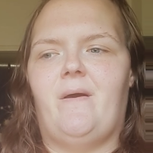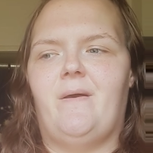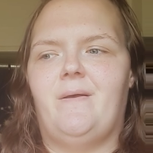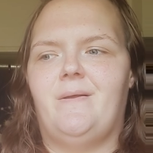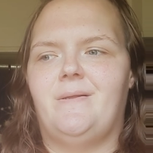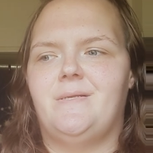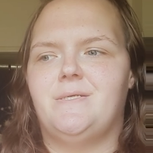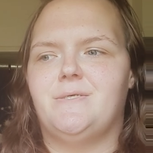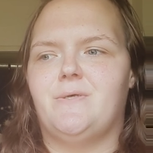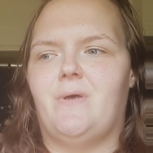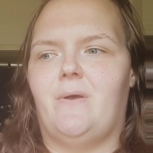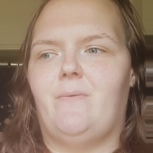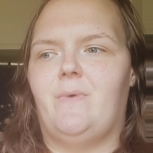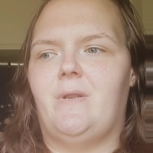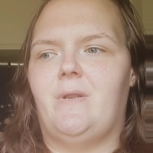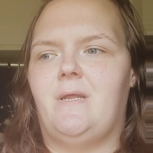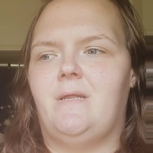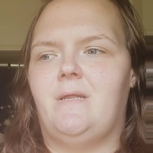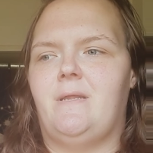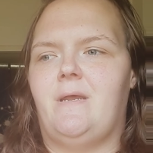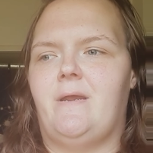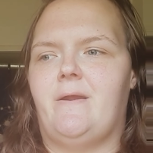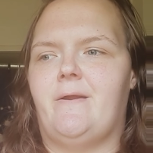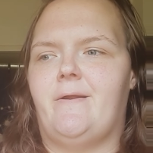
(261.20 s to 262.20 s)
So I went
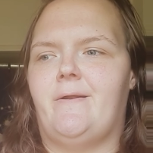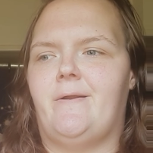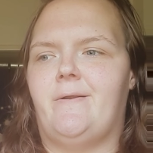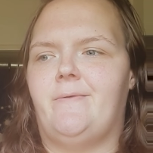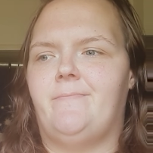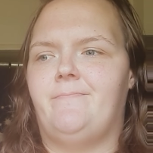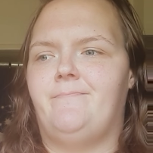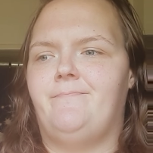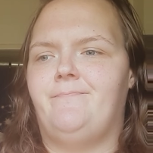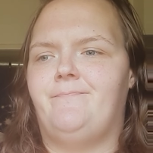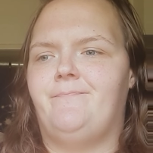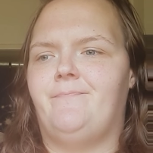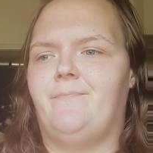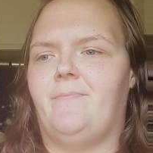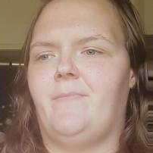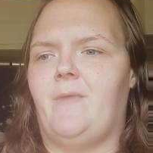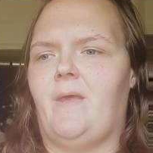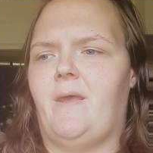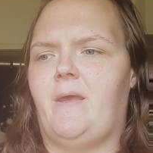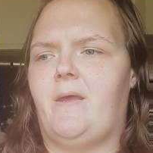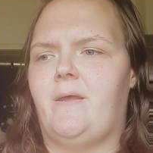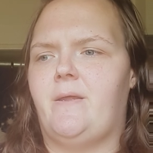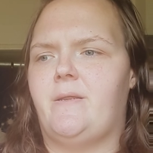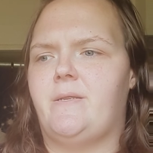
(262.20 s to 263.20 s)
in there
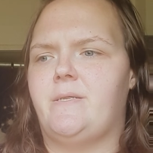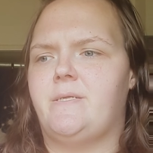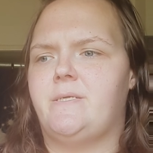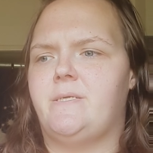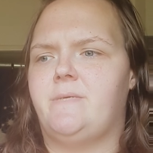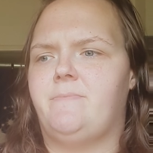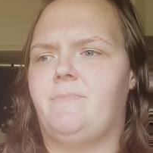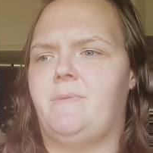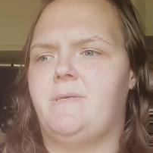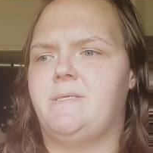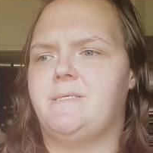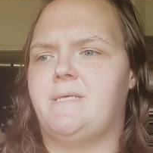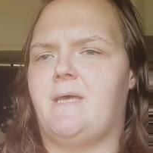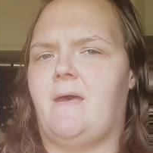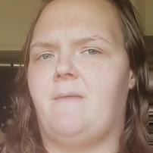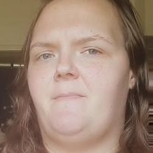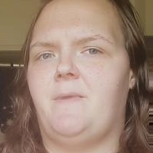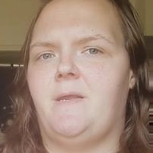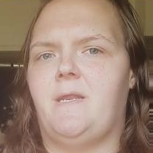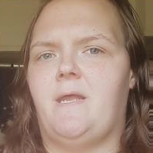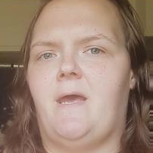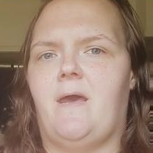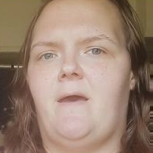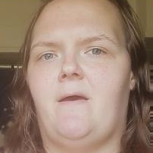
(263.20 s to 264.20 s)
and they sat
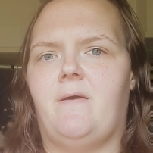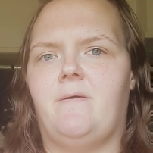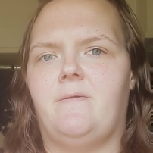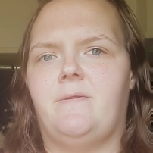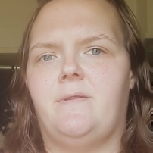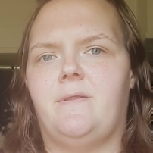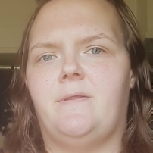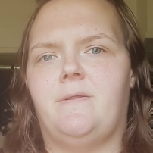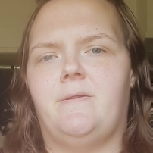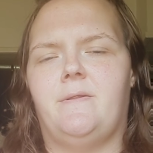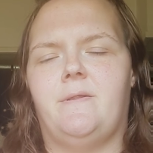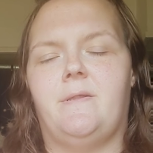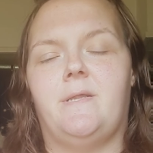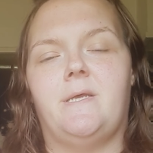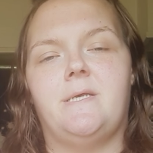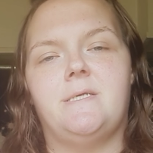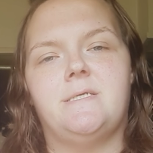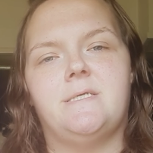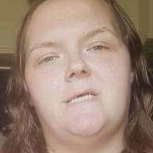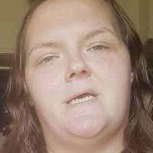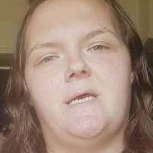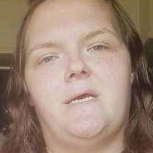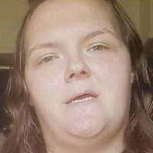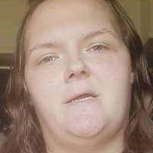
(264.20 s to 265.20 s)
me down and they
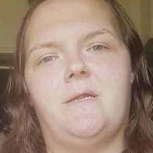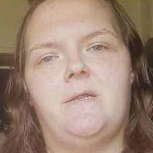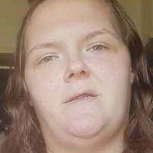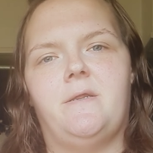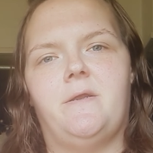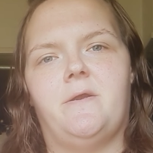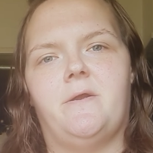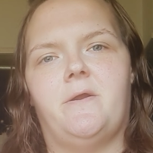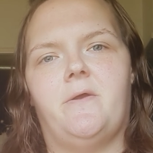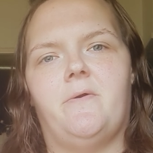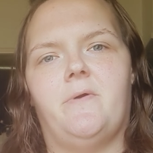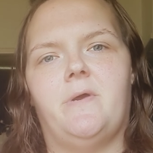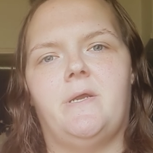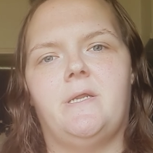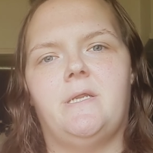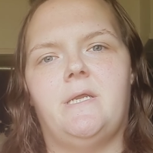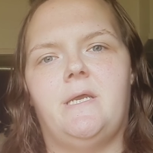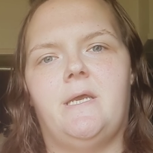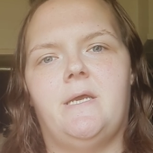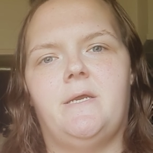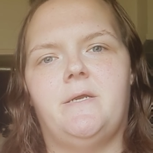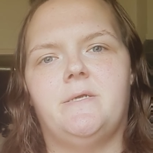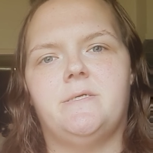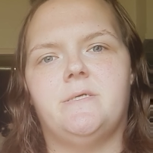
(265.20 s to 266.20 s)
said, "You're going to
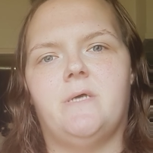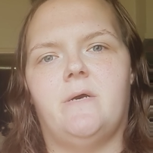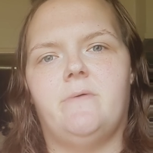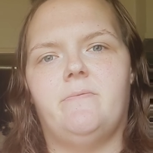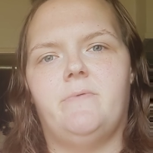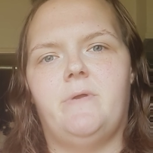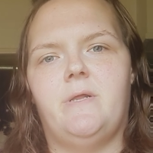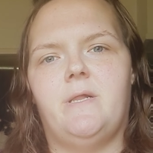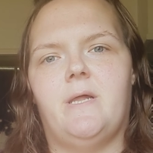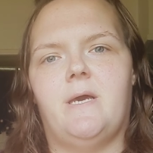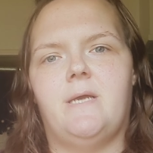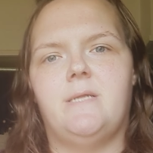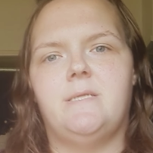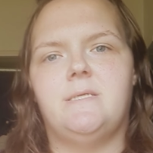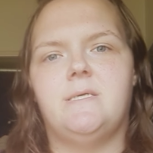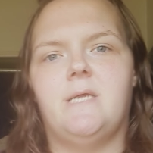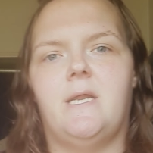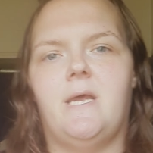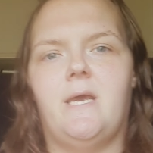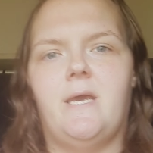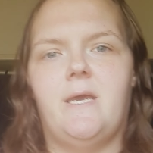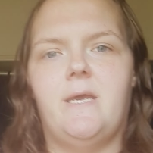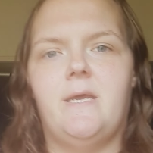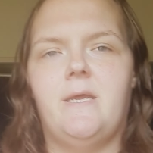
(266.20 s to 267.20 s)
get your soft reline
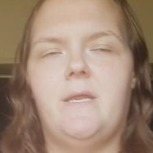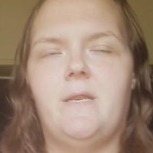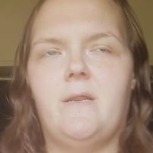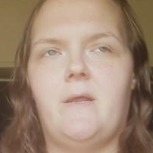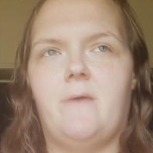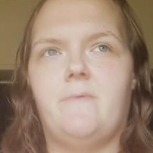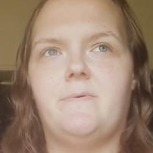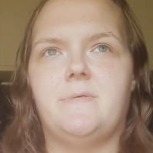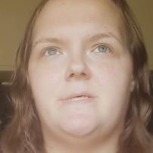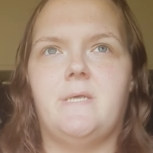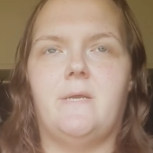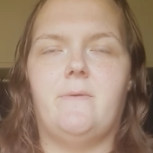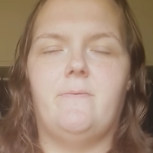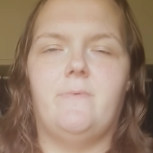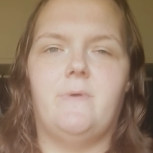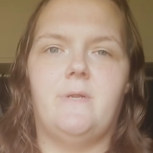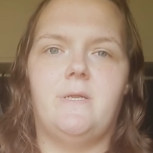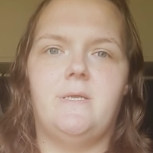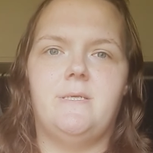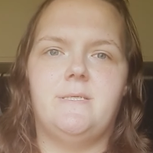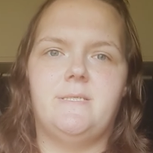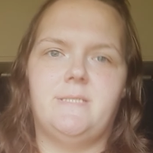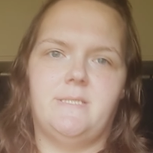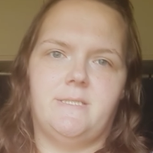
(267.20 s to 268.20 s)
today." And I was like, "What
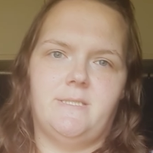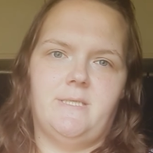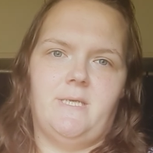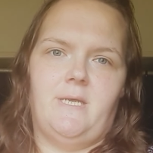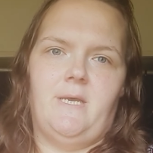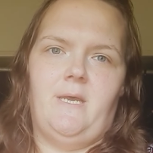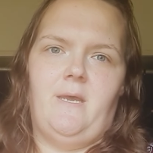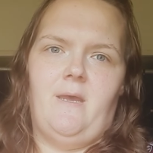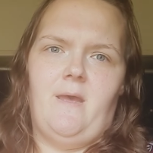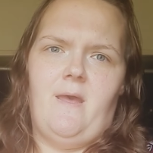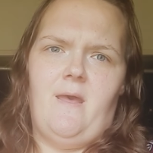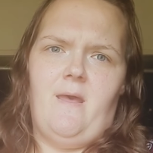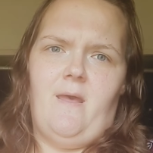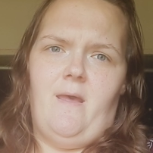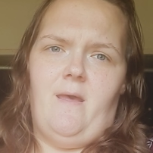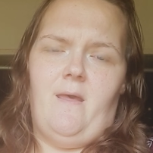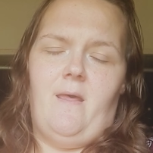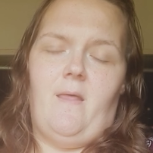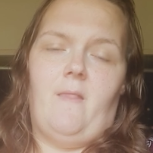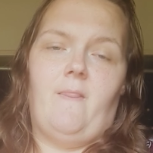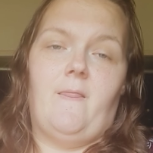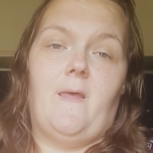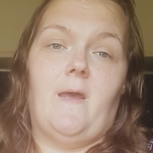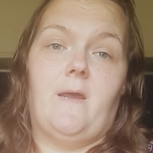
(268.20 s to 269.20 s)
is
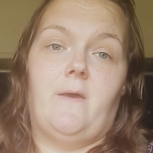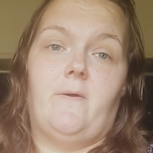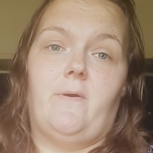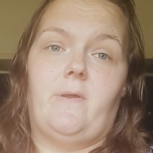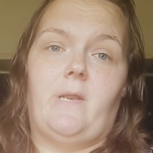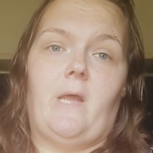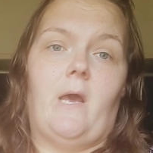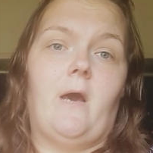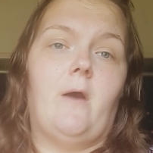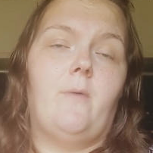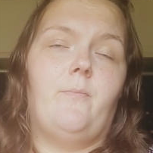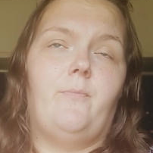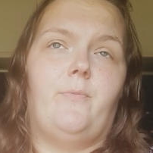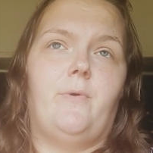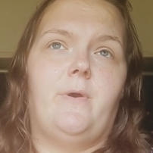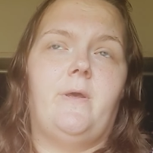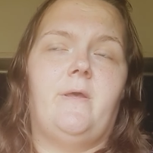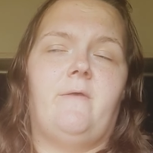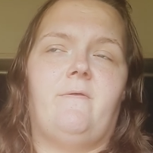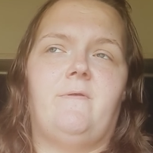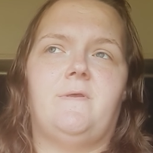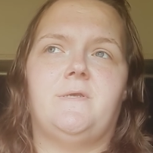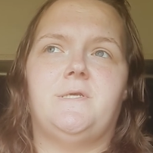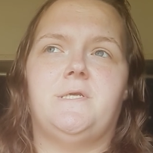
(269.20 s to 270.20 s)
that going to help
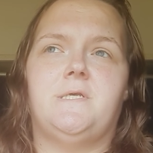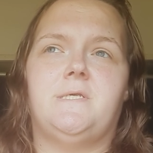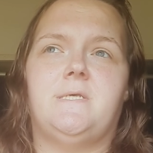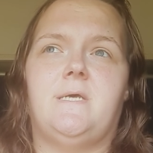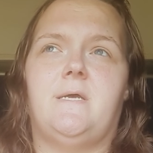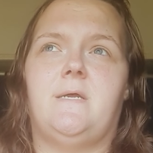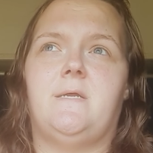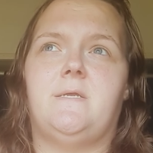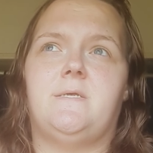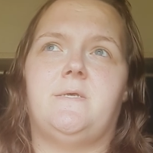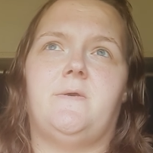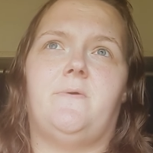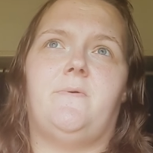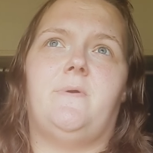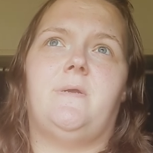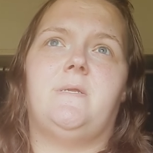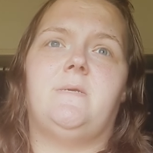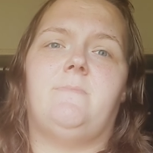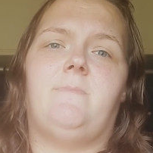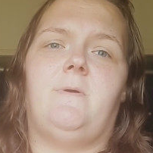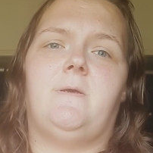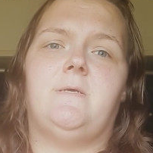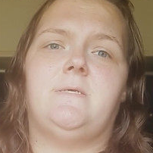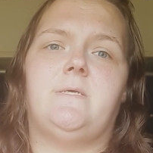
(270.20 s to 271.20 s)
with?" And she said, "It's going
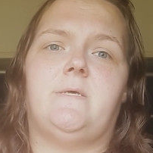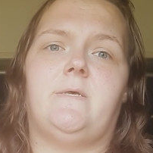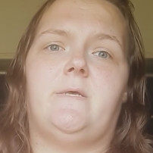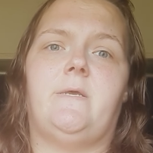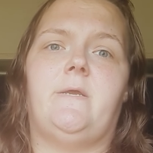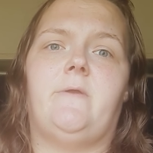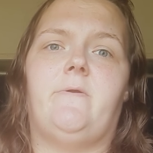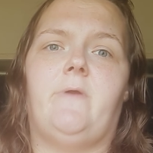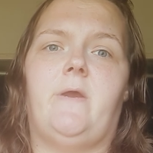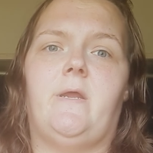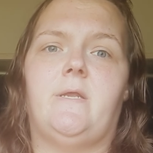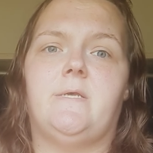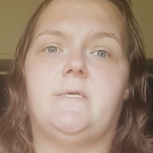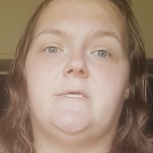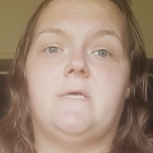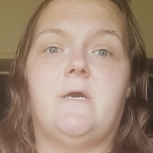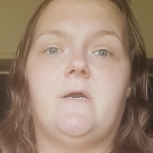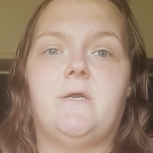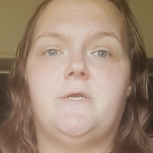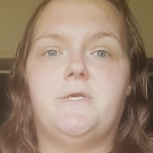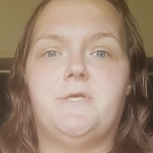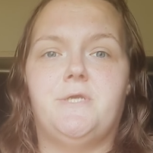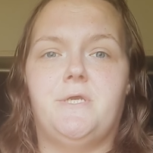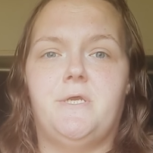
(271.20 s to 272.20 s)
to basically create a
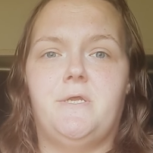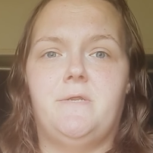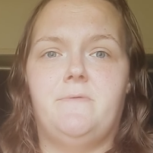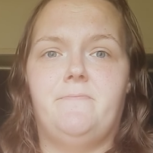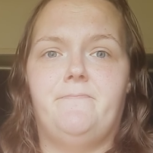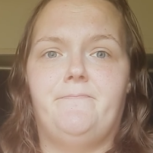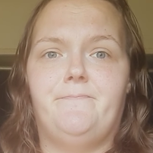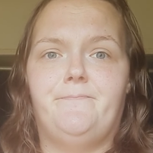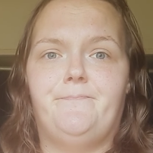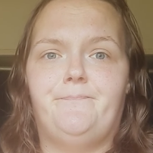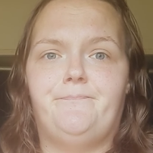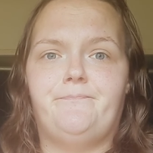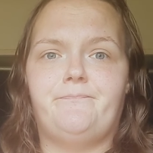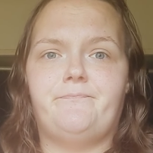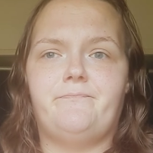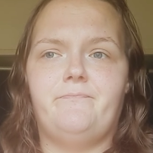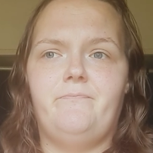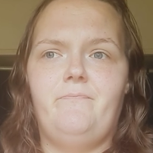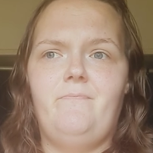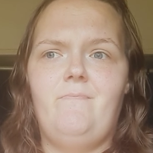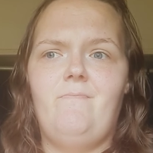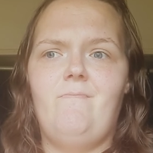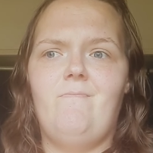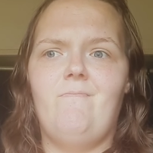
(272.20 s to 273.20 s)
suction
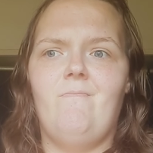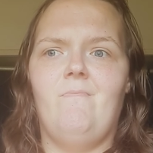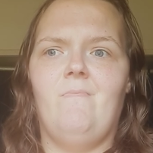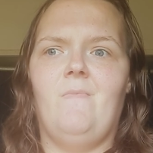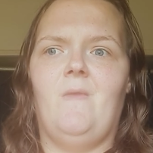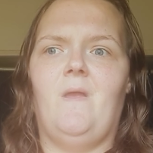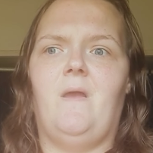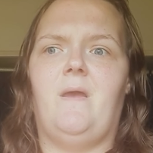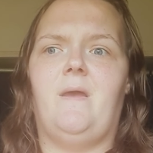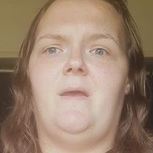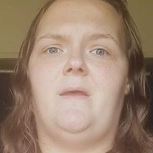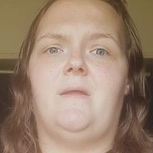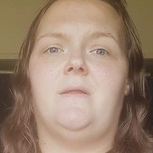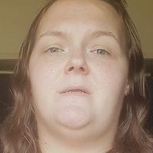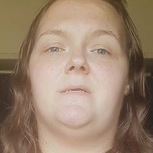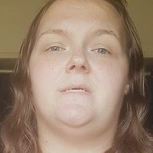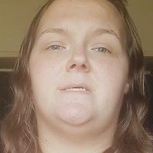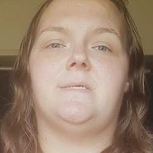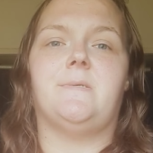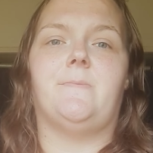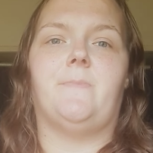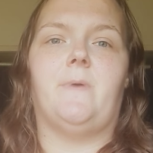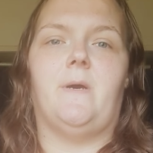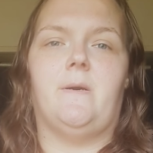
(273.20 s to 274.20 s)
and
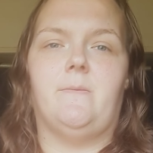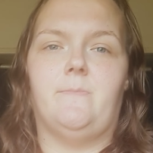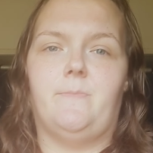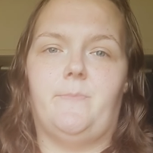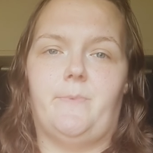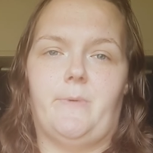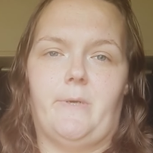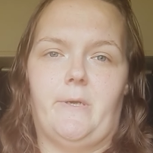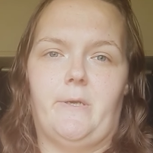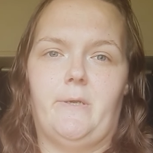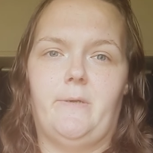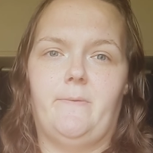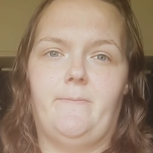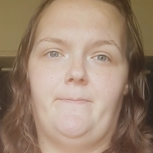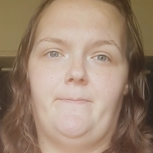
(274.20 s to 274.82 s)
some comfort."